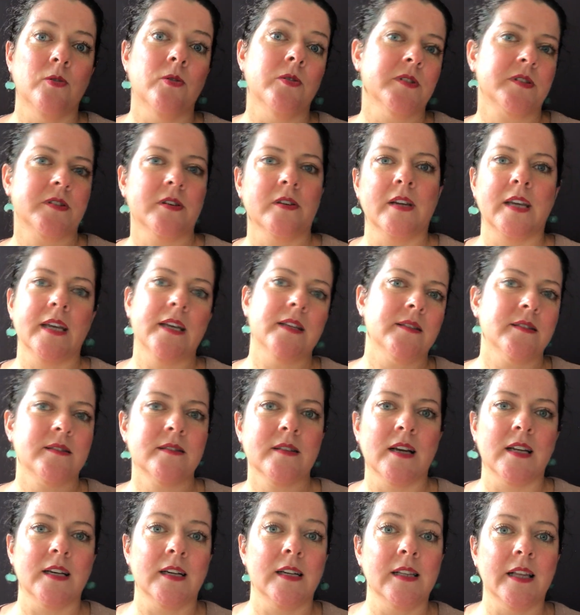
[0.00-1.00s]
also gets
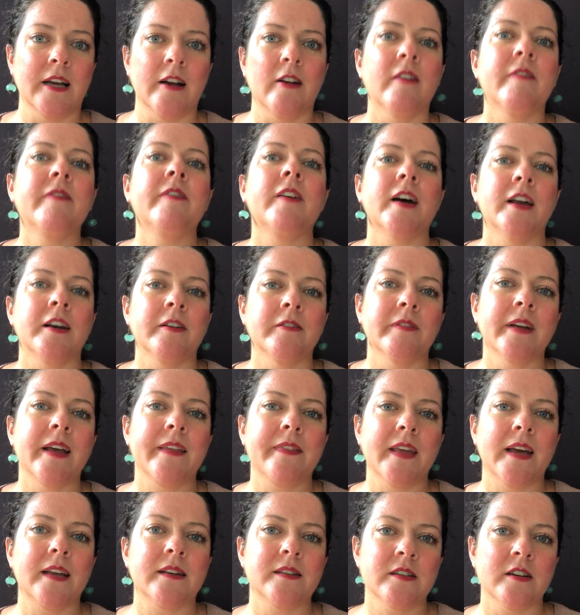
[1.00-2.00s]
kind of clarified around
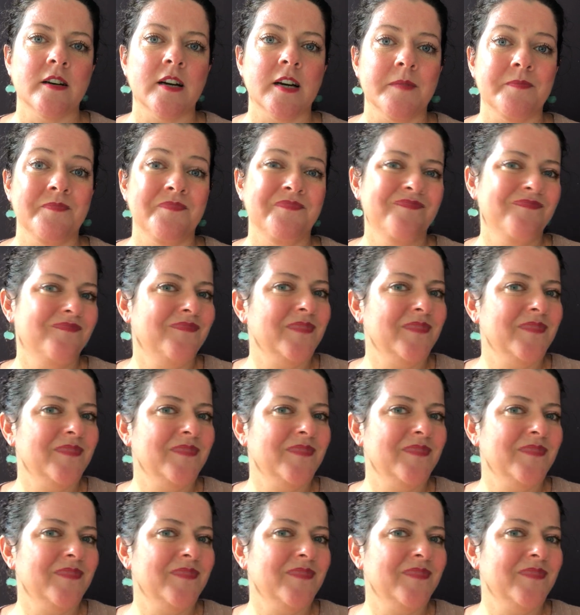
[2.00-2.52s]
that time?